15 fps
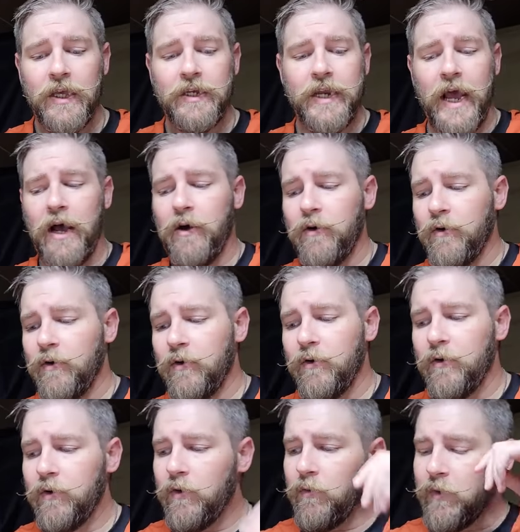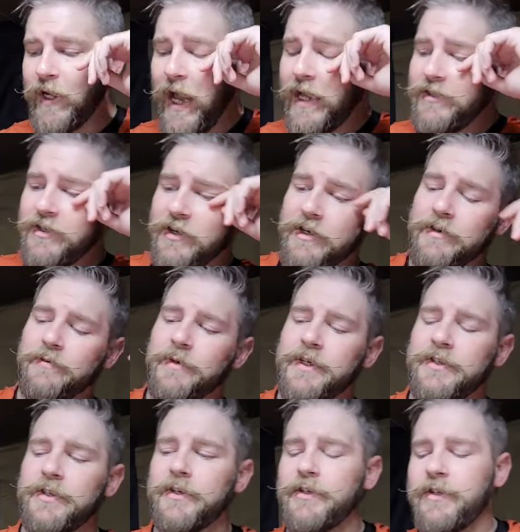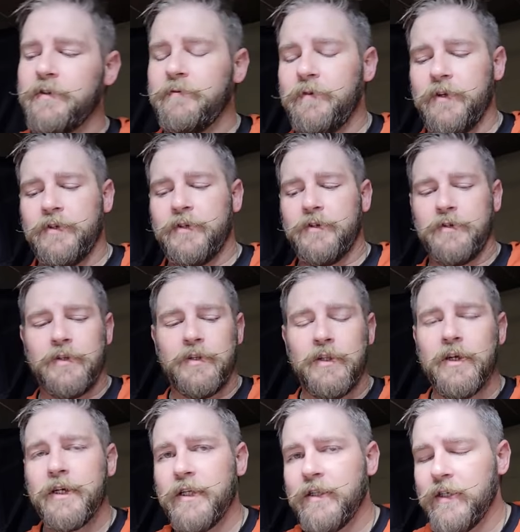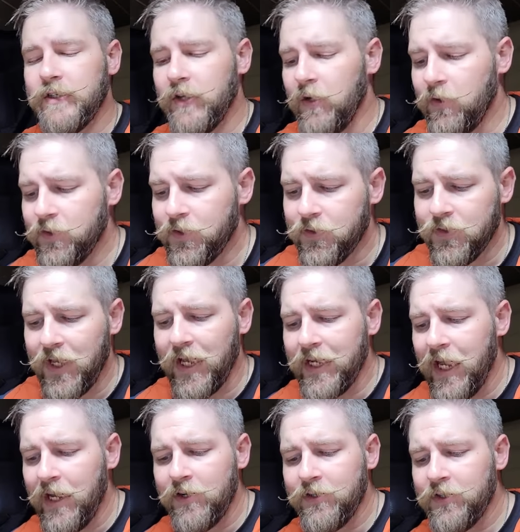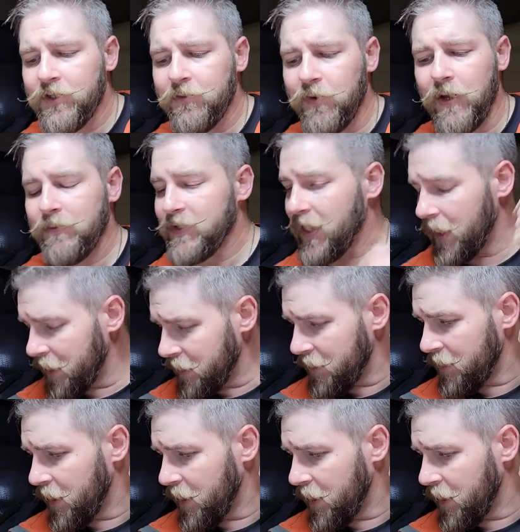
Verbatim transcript: Now, when I started researching PHLster to look at these holsters, I got onto their website.